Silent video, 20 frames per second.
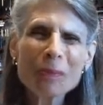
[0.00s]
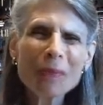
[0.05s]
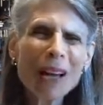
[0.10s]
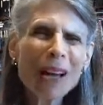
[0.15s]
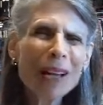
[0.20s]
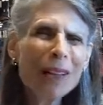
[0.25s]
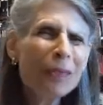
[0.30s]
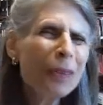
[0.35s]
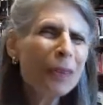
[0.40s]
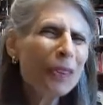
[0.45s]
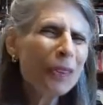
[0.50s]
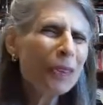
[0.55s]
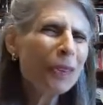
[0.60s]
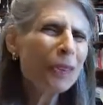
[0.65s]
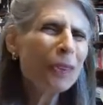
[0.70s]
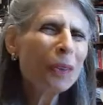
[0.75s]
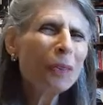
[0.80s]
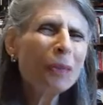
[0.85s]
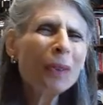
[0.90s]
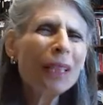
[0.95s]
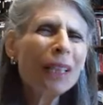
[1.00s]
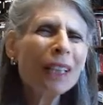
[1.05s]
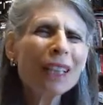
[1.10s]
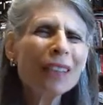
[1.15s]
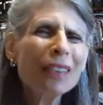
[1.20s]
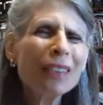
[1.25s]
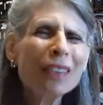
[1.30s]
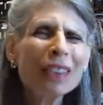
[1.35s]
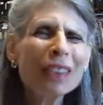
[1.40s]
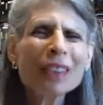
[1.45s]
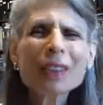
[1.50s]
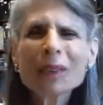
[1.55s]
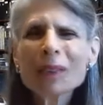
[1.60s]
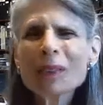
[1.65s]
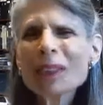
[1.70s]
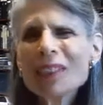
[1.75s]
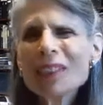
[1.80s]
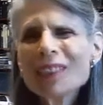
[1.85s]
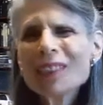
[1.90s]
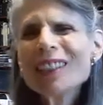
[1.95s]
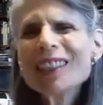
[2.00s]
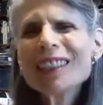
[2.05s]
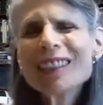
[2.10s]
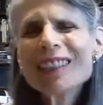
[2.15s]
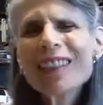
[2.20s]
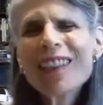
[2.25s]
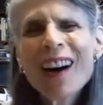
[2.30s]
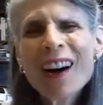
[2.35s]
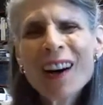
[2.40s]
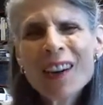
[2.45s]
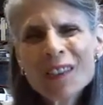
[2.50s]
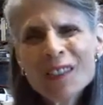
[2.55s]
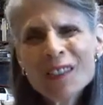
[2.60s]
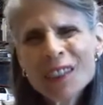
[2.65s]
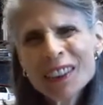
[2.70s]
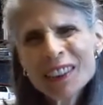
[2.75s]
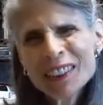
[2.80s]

I wish you a week of increasing love,